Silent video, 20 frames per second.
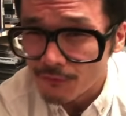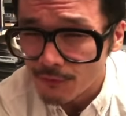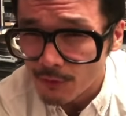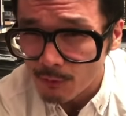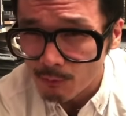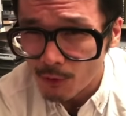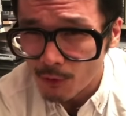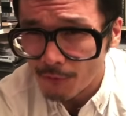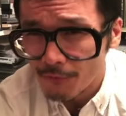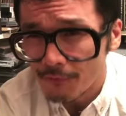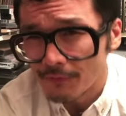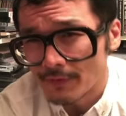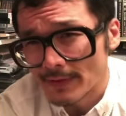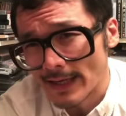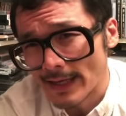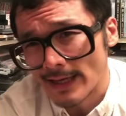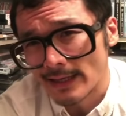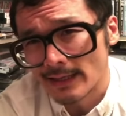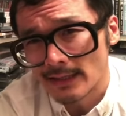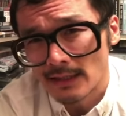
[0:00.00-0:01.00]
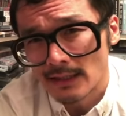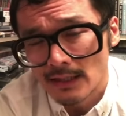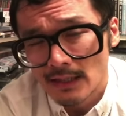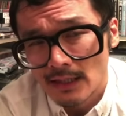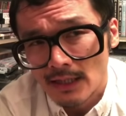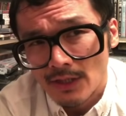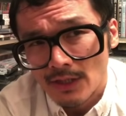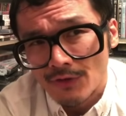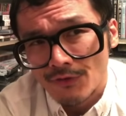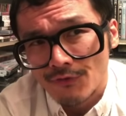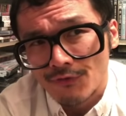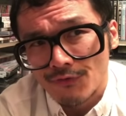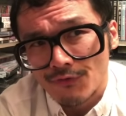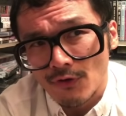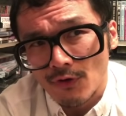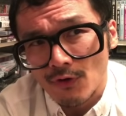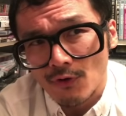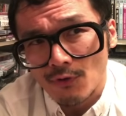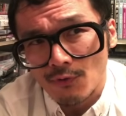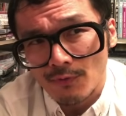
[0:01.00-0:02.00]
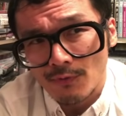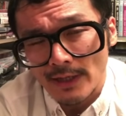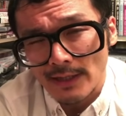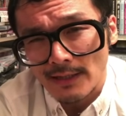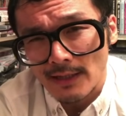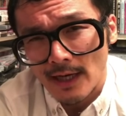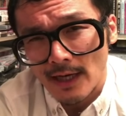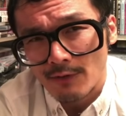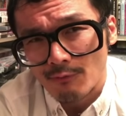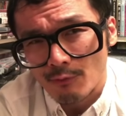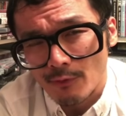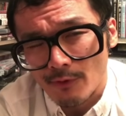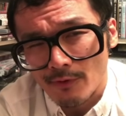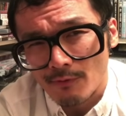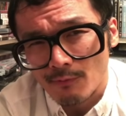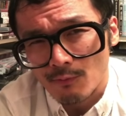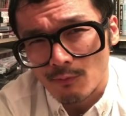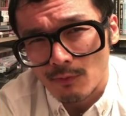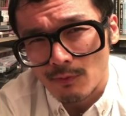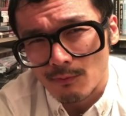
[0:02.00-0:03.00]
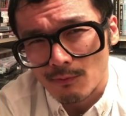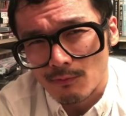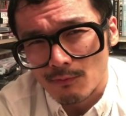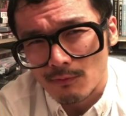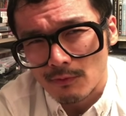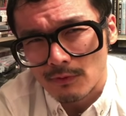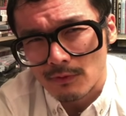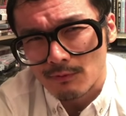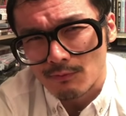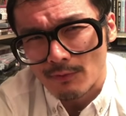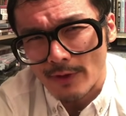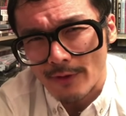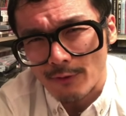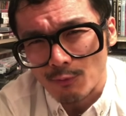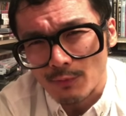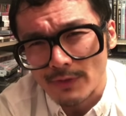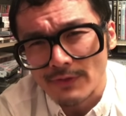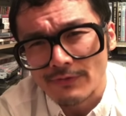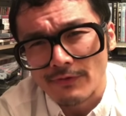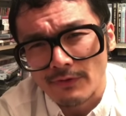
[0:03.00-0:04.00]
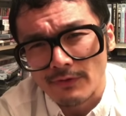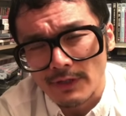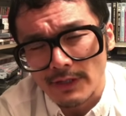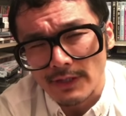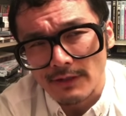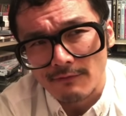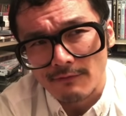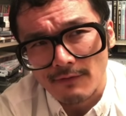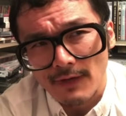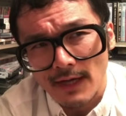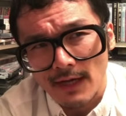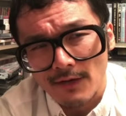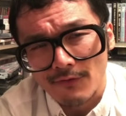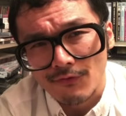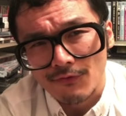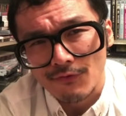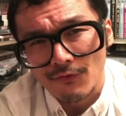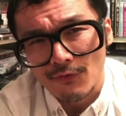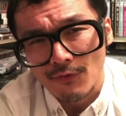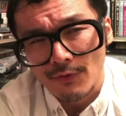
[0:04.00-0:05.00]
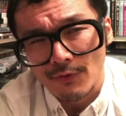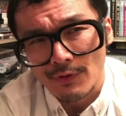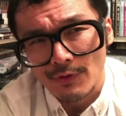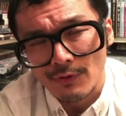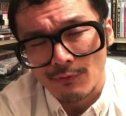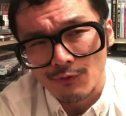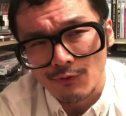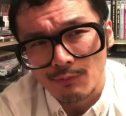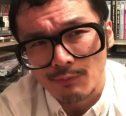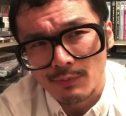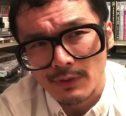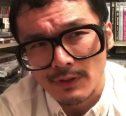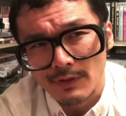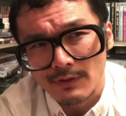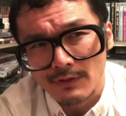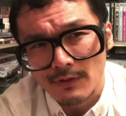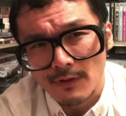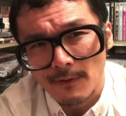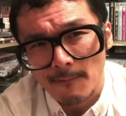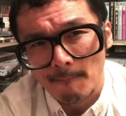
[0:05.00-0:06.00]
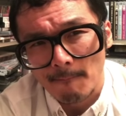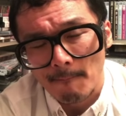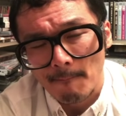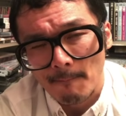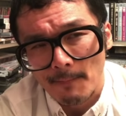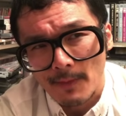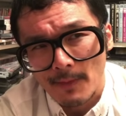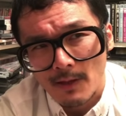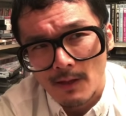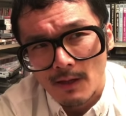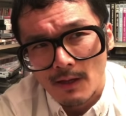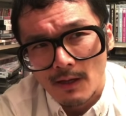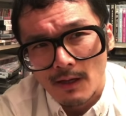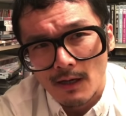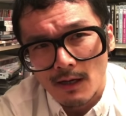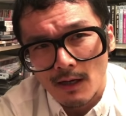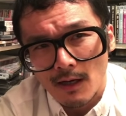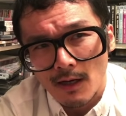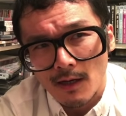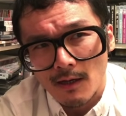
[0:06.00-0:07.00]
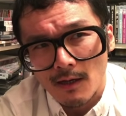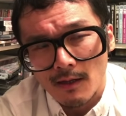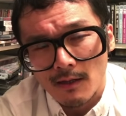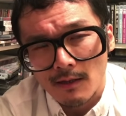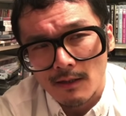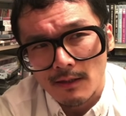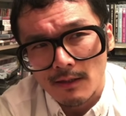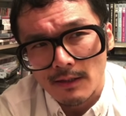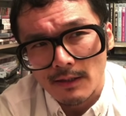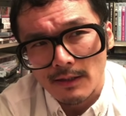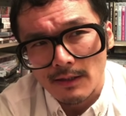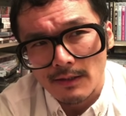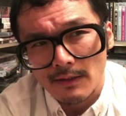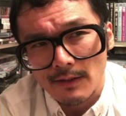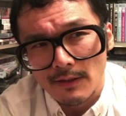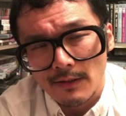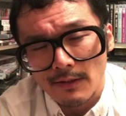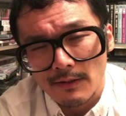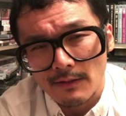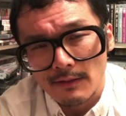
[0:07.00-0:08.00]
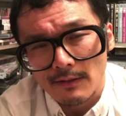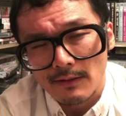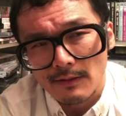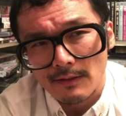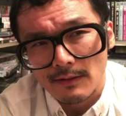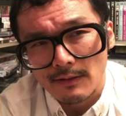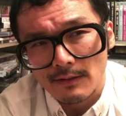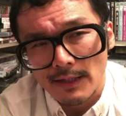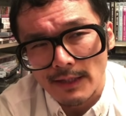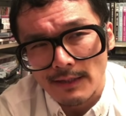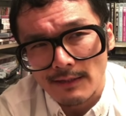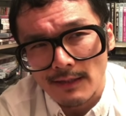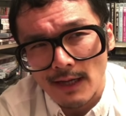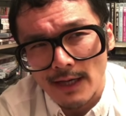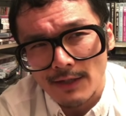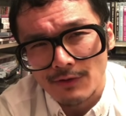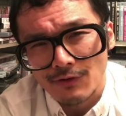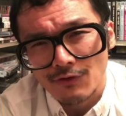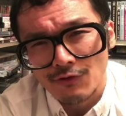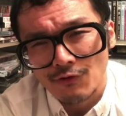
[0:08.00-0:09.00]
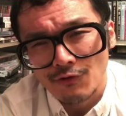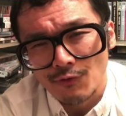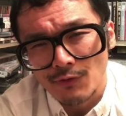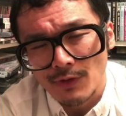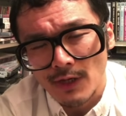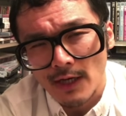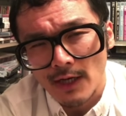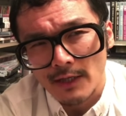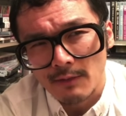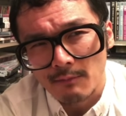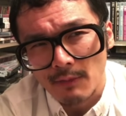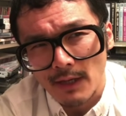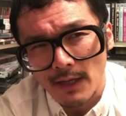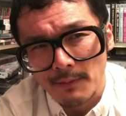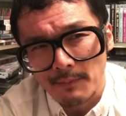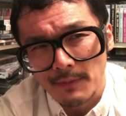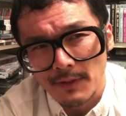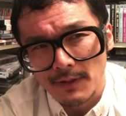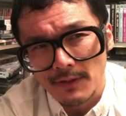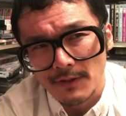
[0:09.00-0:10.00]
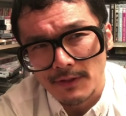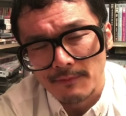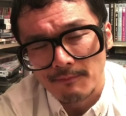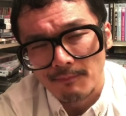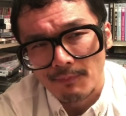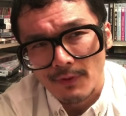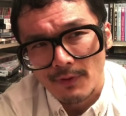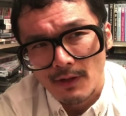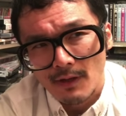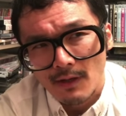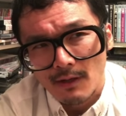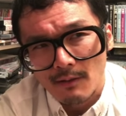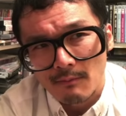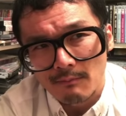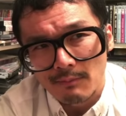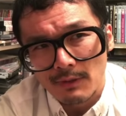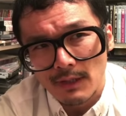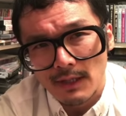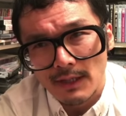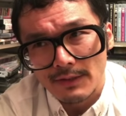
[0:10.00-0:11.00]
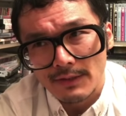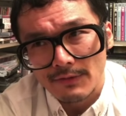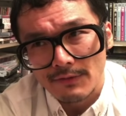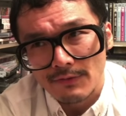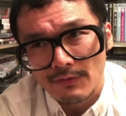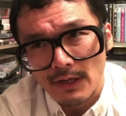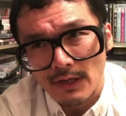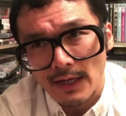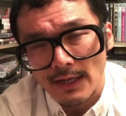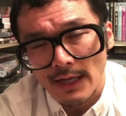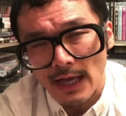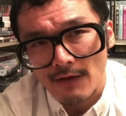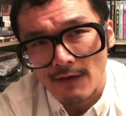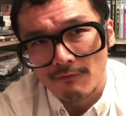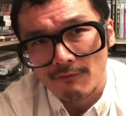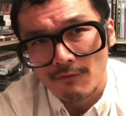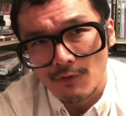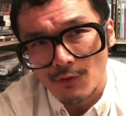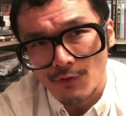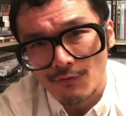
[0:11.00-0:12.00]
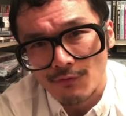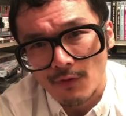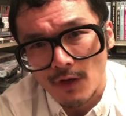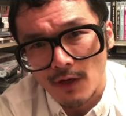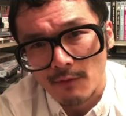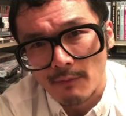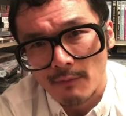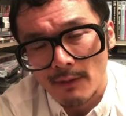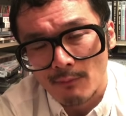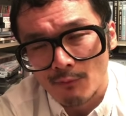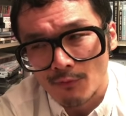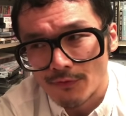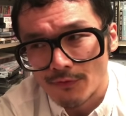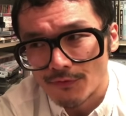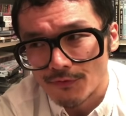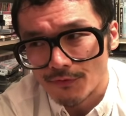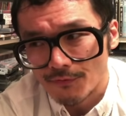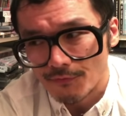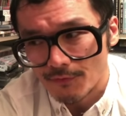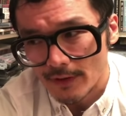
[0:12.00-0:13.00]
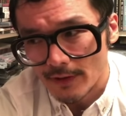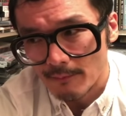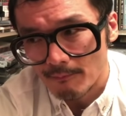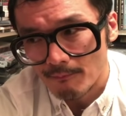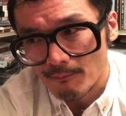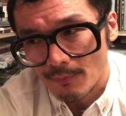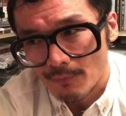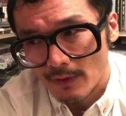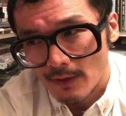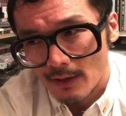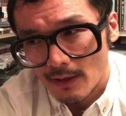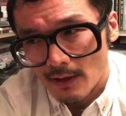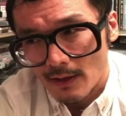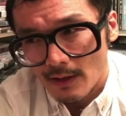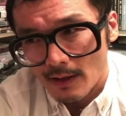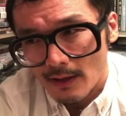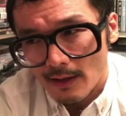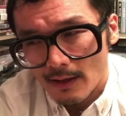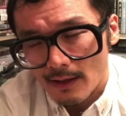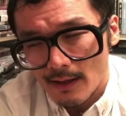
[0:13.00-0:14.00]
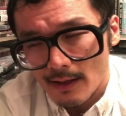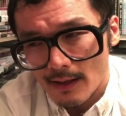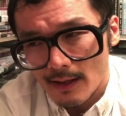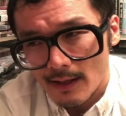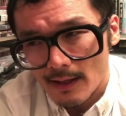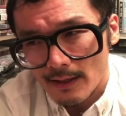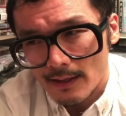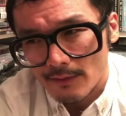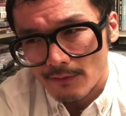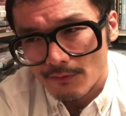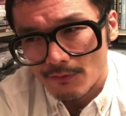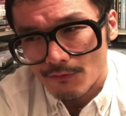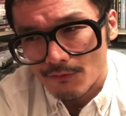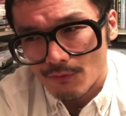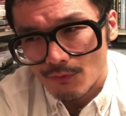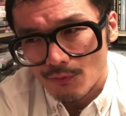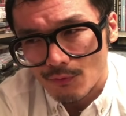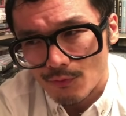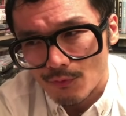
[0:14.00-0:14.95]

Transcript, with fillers: They're both dead. So they died rather recently, in fact. So it was a bit, um, uh, they died too young, in my opinion. But I have very fond memories of them, and